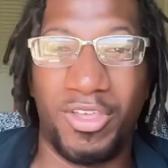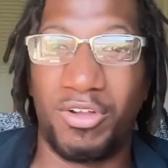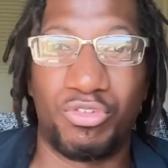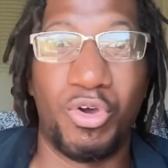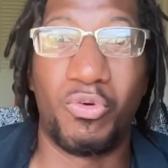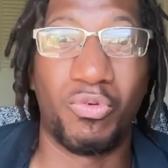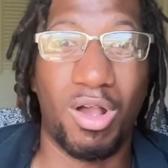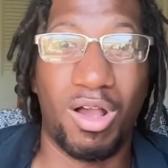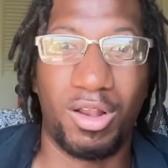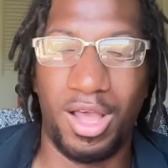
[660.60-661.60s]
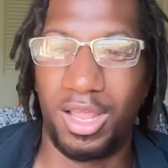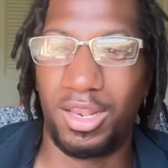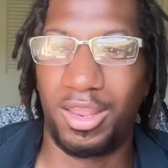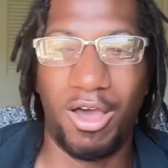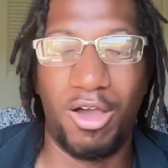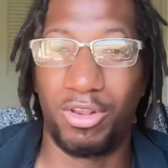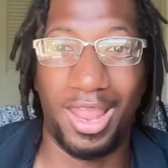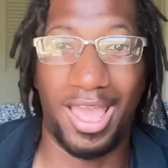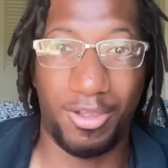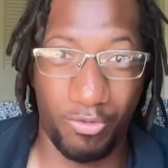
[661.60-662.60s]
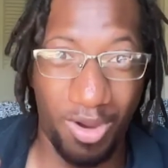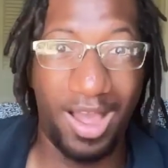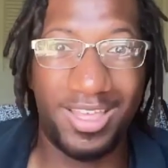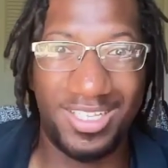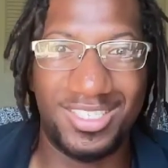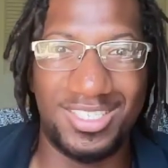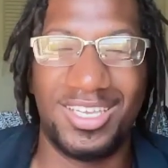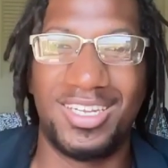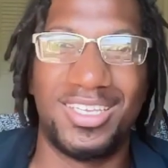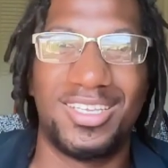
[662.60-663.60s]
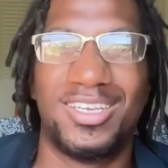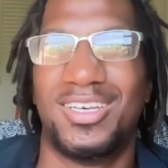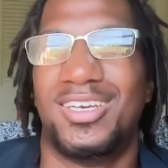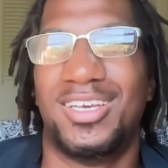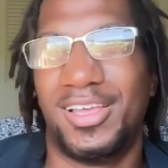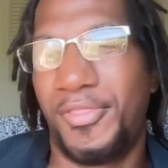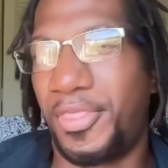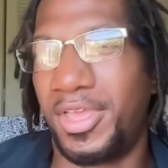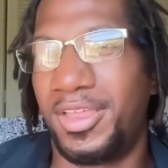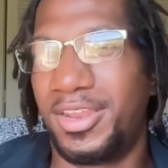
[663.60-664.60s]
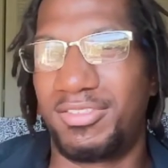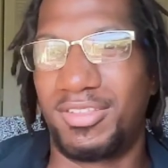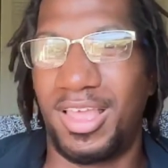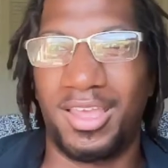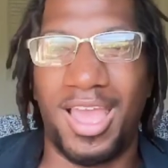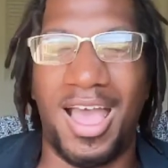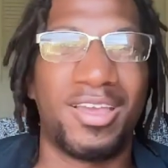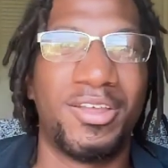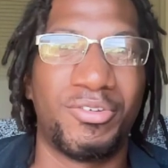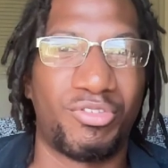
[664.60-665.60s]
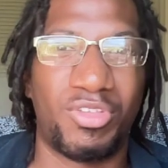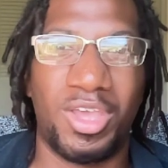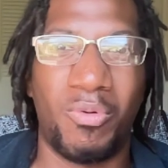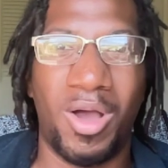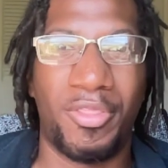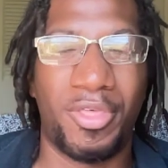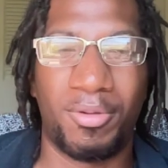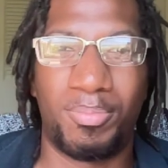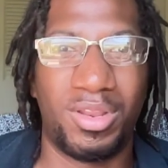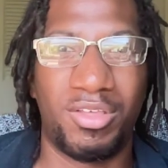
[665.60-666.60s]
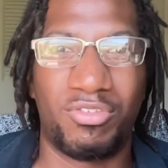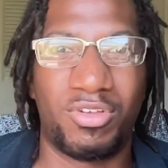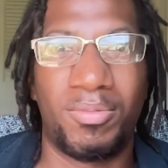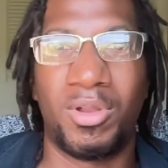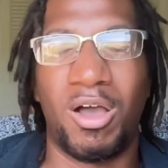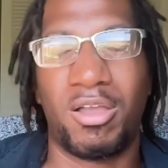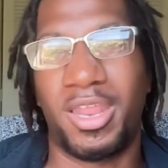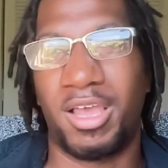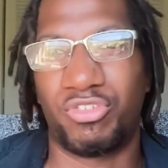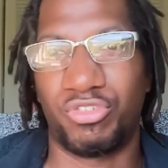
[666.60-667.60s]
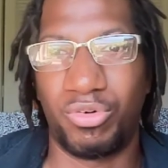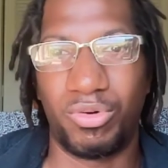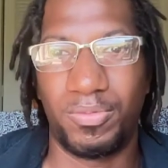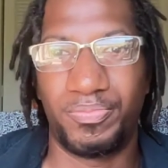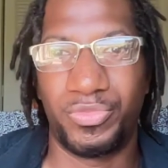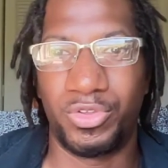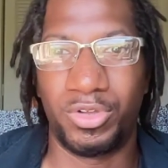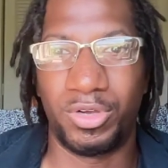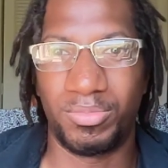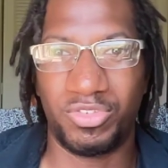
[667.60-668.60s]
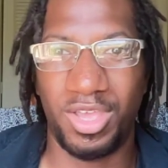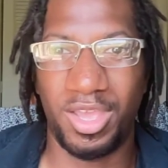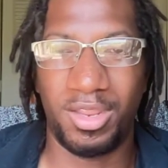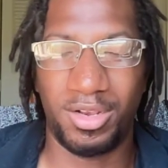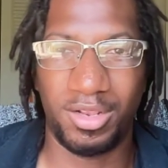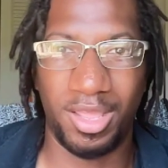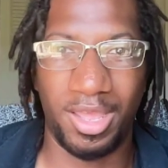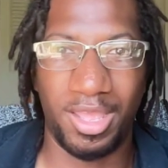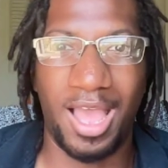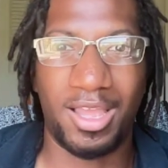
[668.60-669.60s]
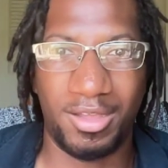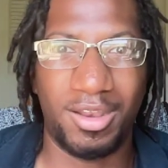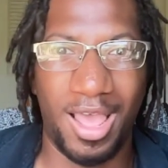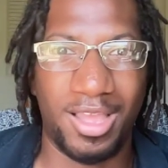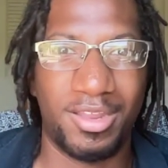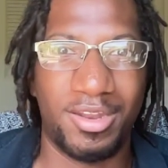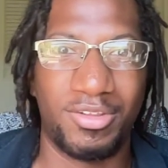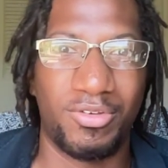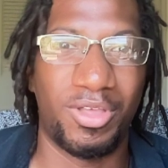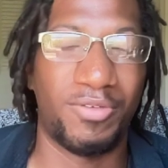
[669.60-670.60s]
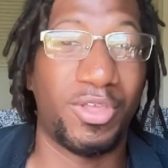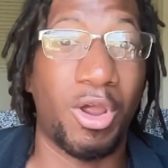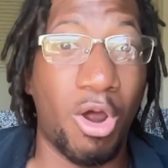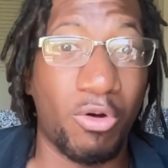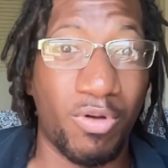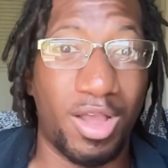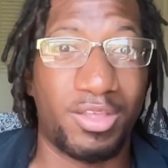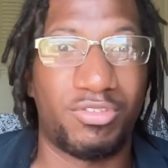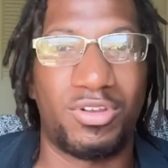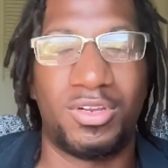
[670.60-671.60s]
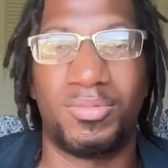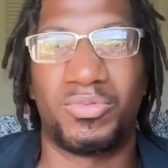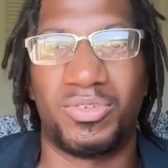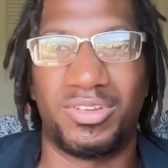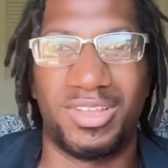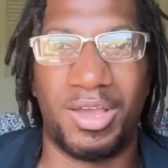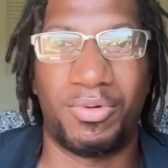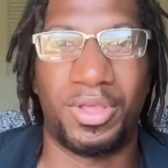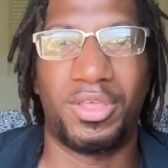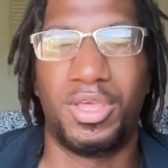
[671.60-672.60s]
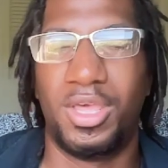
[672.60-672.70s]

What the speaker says: there's no like rockets in it, then it's like I can understand why the police come knocking at your door. You know what I'm saying? Like I can if there are rockets in, let me put it that way.